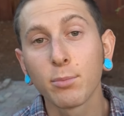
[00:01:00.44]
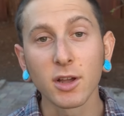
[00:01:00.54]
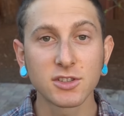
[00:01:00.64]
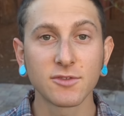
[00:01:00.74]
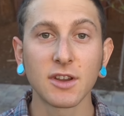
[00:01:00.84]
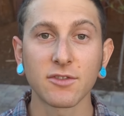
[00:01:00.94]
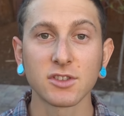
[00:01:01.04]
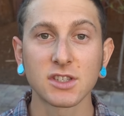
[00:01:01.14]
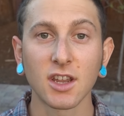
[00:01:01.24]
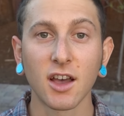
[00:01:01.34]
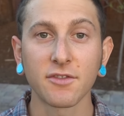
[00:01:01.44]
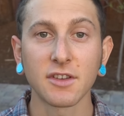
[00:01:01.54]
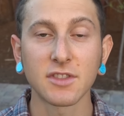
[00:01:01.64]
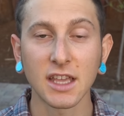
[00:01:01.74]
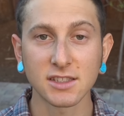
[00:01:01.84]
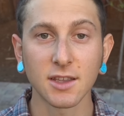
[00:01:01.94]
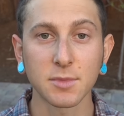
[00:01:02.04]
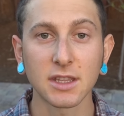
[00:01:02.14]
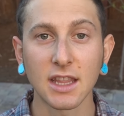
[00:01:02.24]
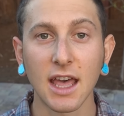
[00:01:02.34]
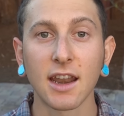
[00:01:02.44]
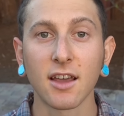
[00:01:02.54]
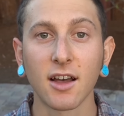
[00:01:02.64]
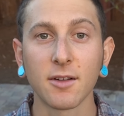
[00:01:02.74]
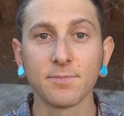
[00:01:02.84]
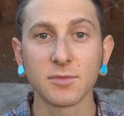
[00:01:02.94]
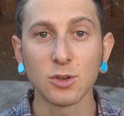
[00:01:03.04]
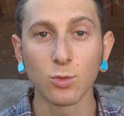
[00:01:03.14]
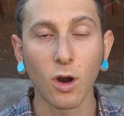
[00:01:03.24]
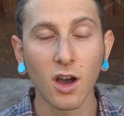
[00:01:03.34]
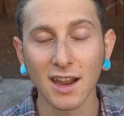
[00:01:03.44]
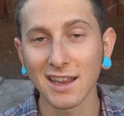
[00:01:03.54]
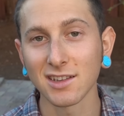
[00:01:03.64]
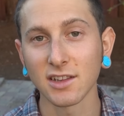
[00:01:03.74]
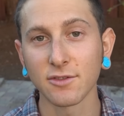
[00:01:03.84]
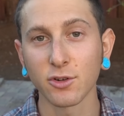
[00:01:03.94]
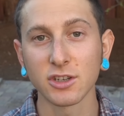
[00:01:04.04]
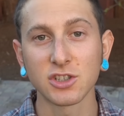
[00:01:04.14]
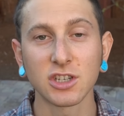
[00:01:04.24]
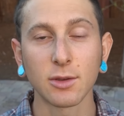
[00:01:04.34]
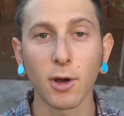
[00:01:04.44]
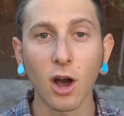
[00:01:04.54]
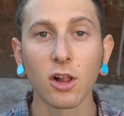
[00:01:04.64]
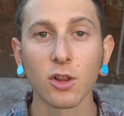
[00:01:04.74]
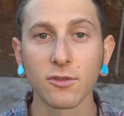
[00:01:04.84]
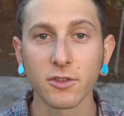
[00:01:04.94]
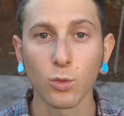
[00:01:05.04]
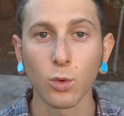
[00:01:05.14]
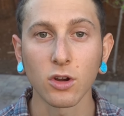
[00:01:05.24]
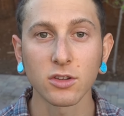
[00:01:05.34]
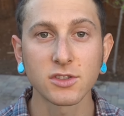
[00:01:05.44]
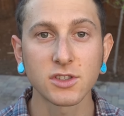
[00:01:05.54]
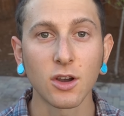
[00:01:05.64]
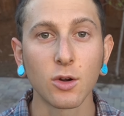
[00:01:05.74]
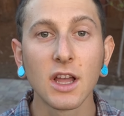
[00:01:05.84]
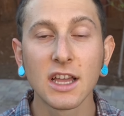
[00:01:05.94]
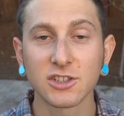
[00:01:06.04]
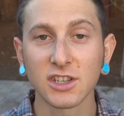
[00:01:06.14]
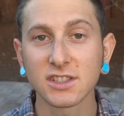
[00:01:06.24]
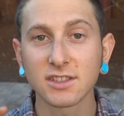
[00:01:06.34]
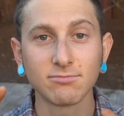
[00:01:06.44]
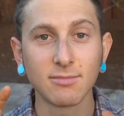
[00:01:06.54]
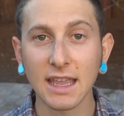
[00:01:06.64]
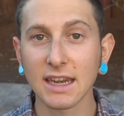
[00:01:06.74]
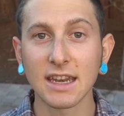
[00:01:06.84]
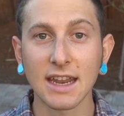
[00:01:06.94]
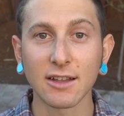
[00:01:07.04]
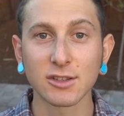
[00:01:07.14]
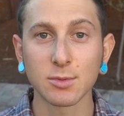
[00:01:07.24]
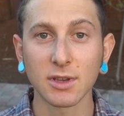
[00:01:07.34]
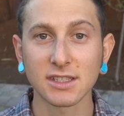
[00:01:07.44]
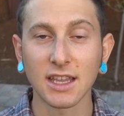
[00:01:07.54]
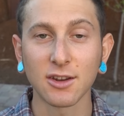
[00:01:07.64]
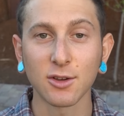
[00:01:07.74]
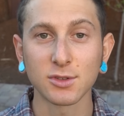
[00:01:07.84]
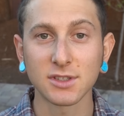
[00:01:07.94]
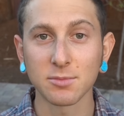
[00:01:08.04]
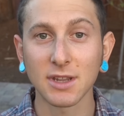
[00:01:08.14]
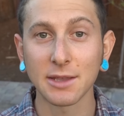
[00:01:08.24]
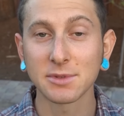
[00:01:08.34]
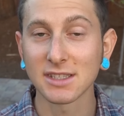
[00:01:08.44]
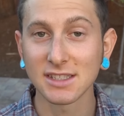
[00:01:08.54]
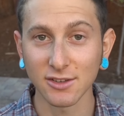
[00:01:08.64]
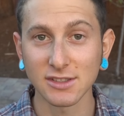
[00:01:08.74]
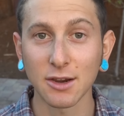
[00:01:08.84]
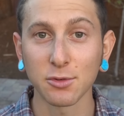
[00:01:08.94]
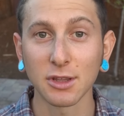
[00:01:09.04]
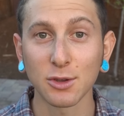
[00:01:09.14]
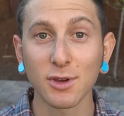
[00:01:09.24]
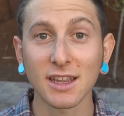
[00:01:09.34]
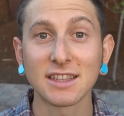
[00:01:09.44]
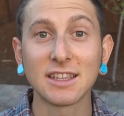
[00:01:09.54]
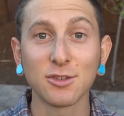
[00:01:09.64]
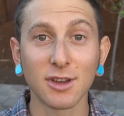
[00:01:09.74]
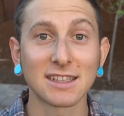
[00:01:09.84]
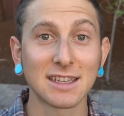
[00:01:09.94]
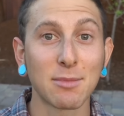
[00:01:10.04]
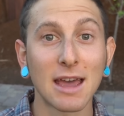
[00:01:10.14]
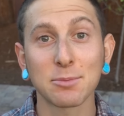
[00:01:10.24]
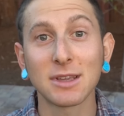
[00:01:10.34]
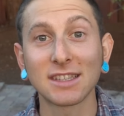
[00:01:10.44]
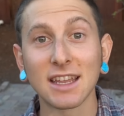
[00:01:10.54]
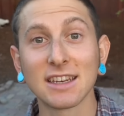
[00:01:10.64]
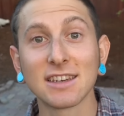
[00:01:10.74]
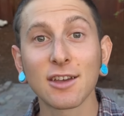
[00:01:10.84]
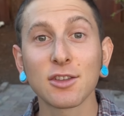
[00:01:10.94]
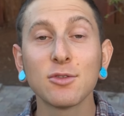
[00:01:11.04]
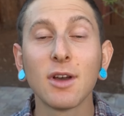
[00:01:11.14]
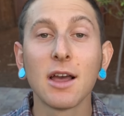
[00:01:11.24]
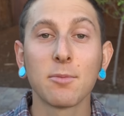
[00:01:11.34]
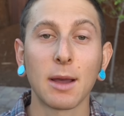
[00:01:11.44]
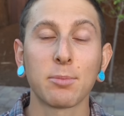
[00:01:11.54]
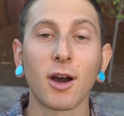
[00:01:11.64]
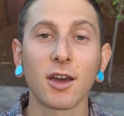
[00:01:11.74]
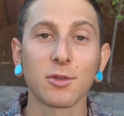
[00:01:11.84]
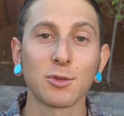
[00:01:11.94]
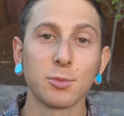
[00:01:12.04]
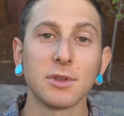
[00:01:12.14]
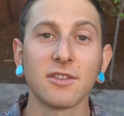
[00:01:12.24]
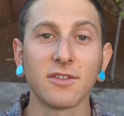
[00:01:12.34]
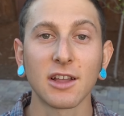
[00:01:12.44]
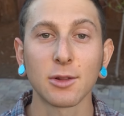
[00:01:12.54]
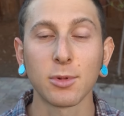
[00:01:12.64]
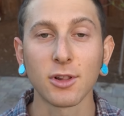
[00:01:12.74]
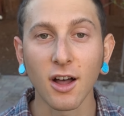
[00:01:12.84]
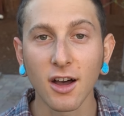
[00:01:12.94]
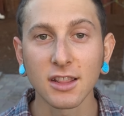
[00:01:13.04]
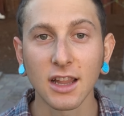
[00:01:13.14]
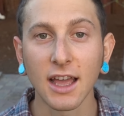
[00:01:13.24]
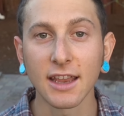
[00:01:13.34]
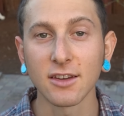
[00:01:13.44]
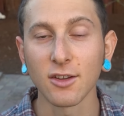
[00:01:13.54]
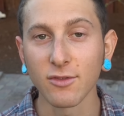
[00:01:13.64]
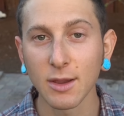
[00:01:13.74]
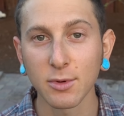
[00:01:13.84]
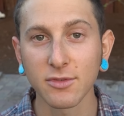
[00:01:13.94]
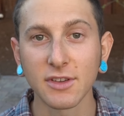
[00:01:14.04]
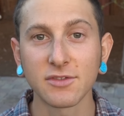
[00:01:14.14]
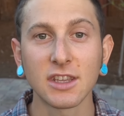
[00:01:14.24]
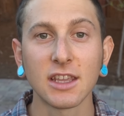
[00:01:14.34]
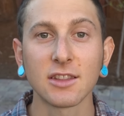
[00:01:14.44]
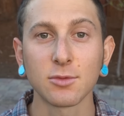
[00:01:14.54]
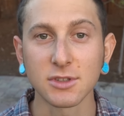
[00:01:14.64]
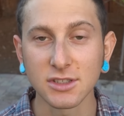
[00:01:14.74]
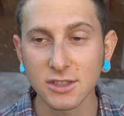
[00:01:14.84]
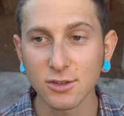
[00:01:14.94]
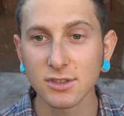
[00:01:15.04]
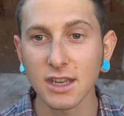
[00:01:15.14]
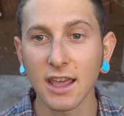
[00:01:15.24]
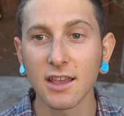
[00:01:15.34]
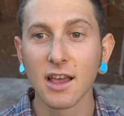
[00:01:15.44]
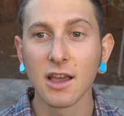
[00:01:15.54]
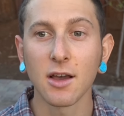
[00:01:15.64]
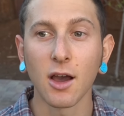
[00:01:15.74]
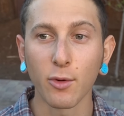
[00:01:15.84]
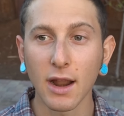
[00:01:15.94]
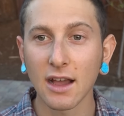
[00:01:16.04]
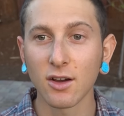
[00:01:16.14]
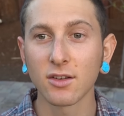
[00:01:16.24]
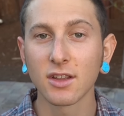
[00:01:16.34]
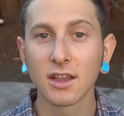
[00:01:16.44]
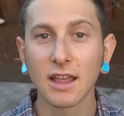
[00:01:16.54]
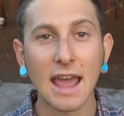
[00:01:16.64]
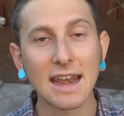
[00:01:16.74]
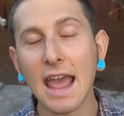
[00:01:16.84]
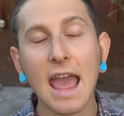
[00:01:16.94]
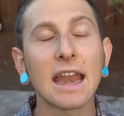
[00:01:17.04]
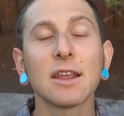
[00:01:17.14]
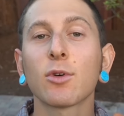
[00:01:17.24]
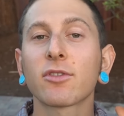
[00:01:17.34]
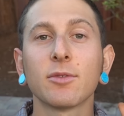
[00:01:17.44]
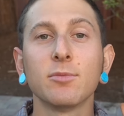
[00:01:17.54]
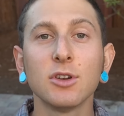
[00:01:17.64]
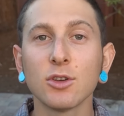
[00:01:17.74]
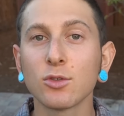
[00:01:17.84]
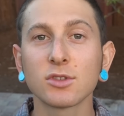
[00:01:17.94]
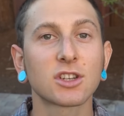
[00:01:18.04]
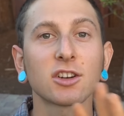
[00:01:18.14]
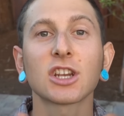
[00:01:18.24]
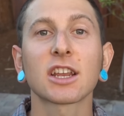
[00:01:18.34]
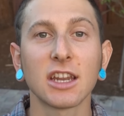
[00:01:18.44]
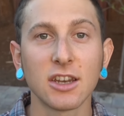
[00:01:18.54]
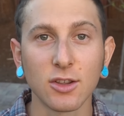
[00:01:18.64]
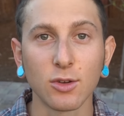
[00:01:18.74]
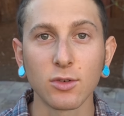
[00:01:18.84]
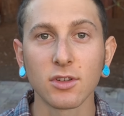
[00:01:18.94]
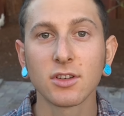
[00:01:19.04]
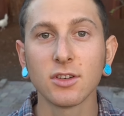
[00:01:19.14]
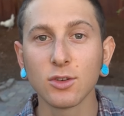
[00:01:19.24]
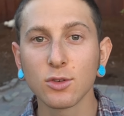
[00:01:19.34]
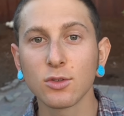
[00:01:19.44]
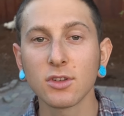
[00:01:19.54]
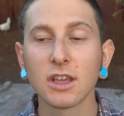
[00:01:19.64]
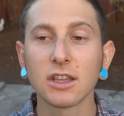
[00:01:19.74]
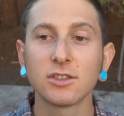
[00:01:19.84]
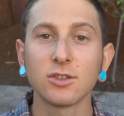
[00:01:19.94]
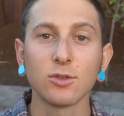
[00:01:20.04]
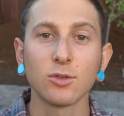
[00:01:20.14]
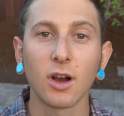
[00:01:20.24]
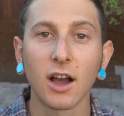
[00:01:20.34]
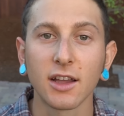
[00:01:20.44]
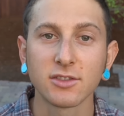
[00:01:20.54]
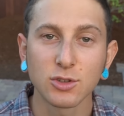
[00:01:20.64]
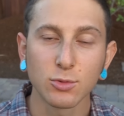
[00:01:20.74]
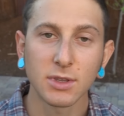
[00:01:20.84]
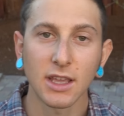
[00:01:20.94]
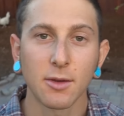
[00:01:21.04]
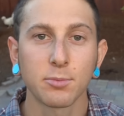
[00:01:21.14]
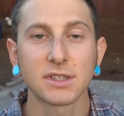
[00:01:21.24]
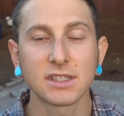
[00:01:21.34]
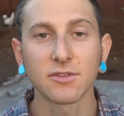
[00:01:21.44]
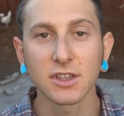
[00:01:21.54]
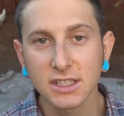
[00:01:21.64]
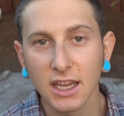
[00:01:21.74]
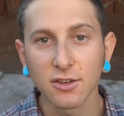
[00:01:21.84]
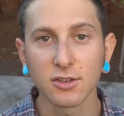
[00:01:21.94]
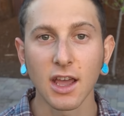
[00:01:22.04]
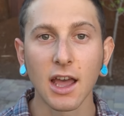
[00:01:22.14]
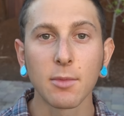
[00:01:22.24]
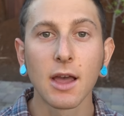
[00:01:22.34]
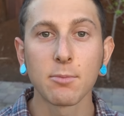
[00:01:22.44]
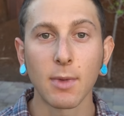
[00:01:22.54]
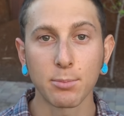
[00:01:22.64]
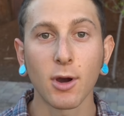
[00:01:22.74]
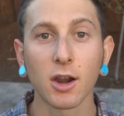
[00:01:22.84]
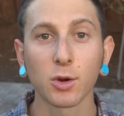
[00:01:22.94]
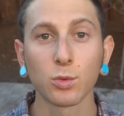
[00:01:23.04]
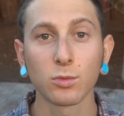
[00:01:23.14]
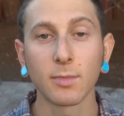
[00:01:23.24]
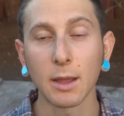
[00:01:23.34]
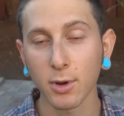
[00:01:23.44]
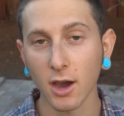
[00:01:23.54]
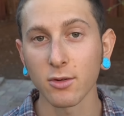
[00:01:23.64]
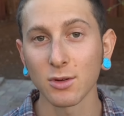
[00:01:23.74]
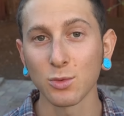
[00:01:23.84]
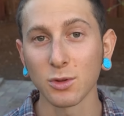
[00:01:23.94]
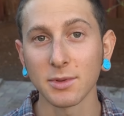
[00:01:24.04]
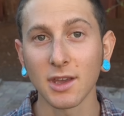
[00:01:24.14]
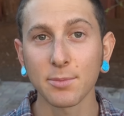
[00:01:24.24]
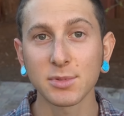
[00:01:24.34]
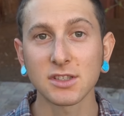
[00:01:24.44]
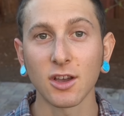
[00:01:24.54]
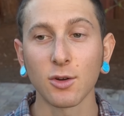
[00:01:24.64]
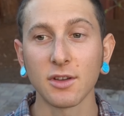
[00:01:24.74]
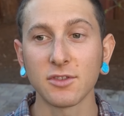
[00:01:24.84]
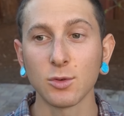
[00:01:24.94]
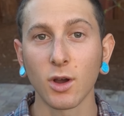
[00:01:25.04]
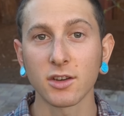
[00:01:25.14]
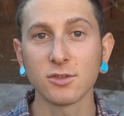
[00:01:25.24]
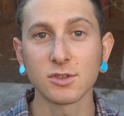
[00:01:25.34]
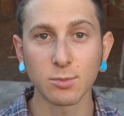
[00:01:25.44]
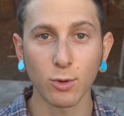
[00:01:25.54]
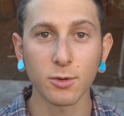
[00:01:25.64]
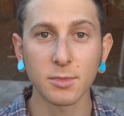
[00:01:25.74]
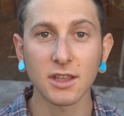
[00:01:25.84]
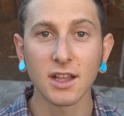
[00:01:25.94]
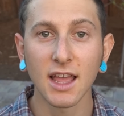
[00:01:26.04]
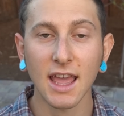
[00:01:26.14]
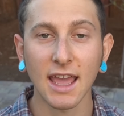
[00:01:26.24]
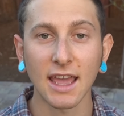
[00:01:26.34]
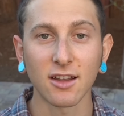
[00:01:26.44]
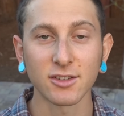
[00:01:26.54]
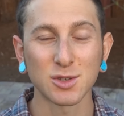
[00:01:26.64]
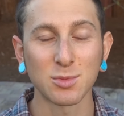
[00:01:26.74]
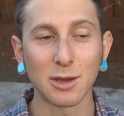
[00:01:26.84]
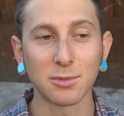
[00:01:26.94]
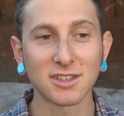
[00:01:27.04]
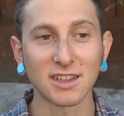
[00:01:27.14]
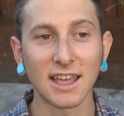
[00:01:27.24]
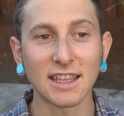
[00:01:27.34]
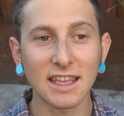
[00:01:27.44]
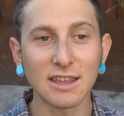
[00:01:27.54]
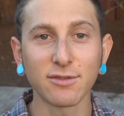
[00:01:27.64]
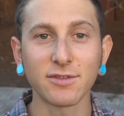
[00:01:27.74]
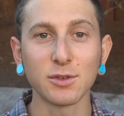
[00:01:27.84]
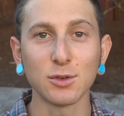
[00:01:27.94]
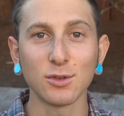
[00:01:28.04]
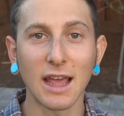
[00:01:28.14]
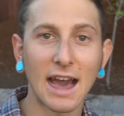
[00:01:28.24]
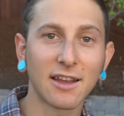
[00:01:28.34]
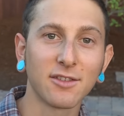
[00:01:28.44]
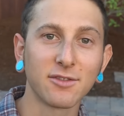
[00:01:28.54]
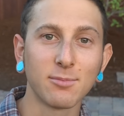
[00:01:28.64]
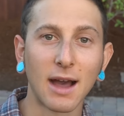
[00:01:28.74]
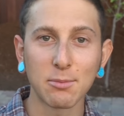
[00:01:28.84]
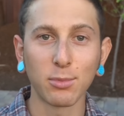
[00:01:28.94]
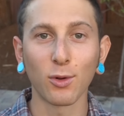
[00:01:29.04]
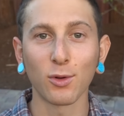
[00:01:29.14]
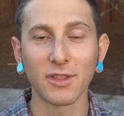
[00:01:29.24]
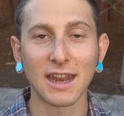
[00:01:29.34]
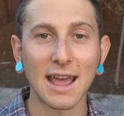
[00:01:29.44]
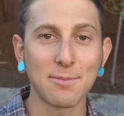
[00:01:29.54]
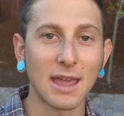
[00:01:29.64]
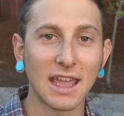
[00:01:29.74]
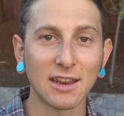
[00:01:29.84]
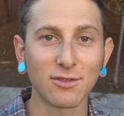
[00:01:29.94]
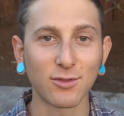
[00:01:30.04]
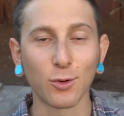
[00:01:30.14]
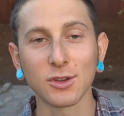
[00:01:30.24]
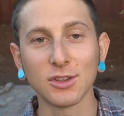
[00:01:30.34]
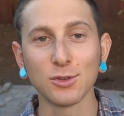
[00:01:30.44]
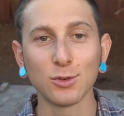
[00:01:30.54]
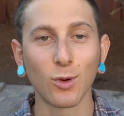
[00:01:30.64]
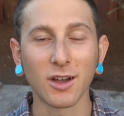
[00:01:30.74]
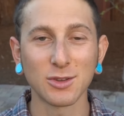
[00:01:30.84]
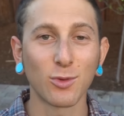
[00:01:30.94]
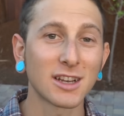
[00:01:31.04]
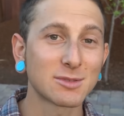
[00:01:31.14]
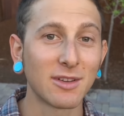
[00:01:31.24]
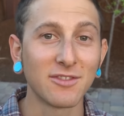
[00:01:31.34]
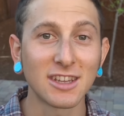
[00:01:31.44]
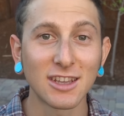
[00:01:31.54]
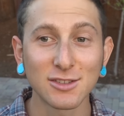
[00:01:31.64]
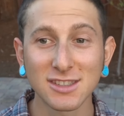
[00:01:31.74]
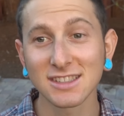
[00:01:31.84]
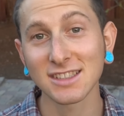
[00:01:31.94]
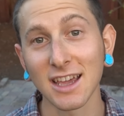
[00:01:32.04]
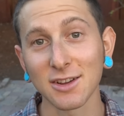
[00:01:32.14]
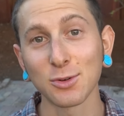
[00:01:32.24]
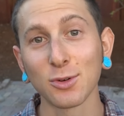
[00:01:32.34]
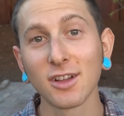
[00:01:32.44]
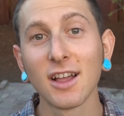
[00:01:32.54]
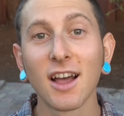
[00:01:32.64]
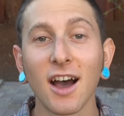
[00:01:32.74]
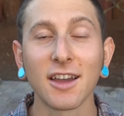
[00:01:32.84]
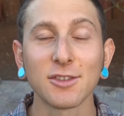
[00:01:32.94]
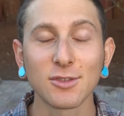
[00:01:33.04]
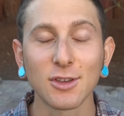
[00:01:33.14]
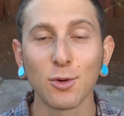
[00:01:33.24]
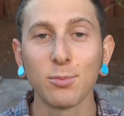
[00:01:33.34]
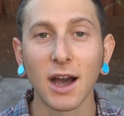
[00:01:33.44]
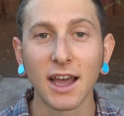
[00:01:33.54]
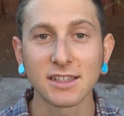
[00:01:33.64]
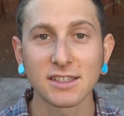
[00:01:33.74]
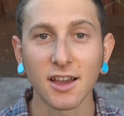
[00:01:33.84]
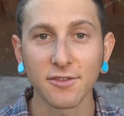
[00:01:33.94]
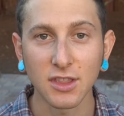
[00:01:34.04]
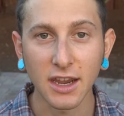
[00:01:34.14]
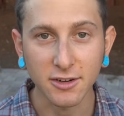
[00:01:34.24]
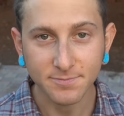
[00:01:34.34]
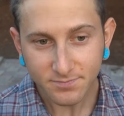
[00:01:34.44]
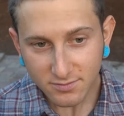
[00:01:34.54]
bunch of different stuff. If that's something that you want, I deliver and ship all over the world. So just make an announcement because I know sometimes it sells out really quick and then you guys get mad at me because I didn't tell you. My pottery will be available online November 15th, which is Tuesday, around and anywhere from noon, start checking at noon to 2 p.m. Pacific Standard Time. My pottery will be up, so if you want to support me and also be able to like eat food out of my bowl that I made for you while you watch my videos, it's kind of cool, you can go buy stuff there.